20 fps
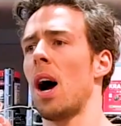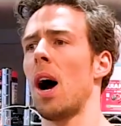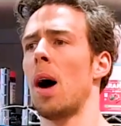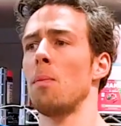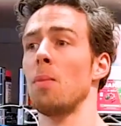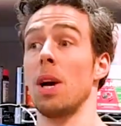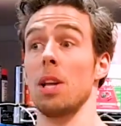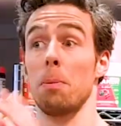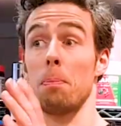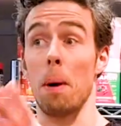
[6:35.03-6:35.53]

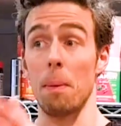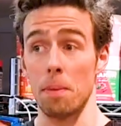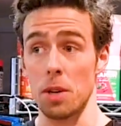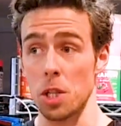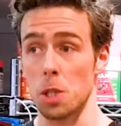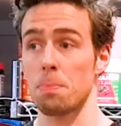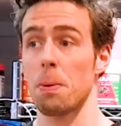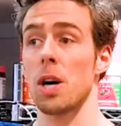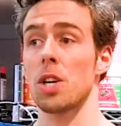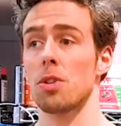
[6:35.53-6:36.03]
we had the pumpkin
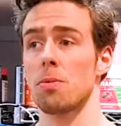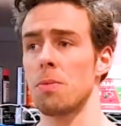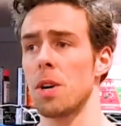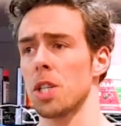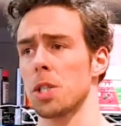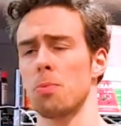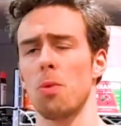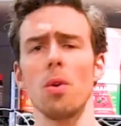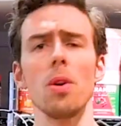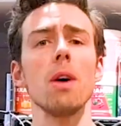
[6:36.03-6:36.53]
spice from
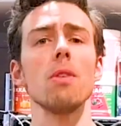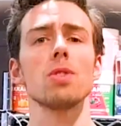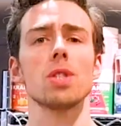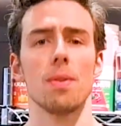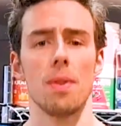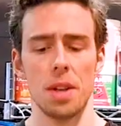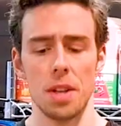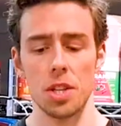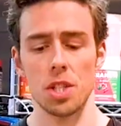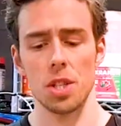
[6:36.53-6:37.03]
Nuts and More, loads of
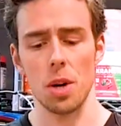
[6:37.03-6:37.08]
others.